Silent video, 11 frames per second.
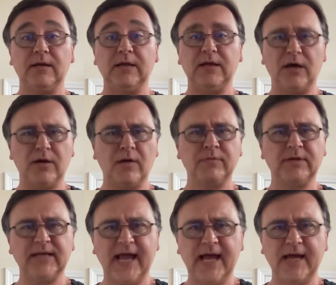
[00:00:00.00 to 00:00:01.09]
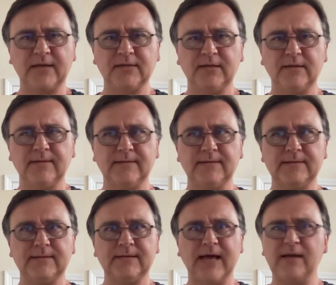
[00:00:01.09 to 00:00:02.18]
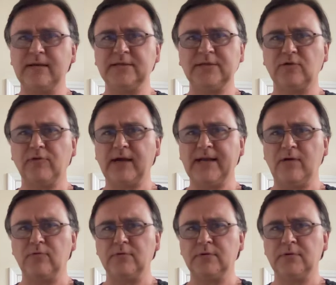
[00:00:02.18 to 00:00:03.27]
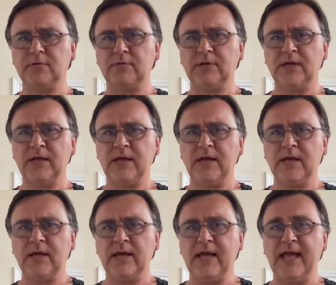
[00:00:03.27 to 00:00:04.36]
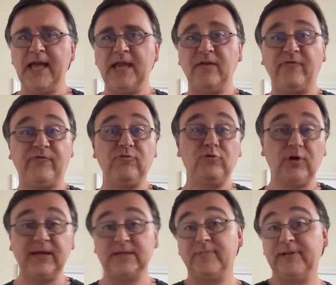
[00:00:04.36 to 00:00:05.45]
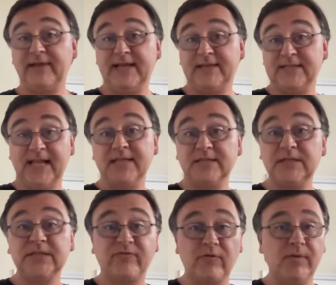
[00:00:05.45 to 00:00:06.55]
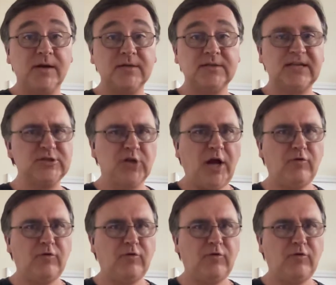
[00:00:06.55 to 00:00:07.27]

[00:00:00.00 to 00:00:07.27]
In unarmed attack, that isn't grayed out. And if you look at something like stances for monks, it's not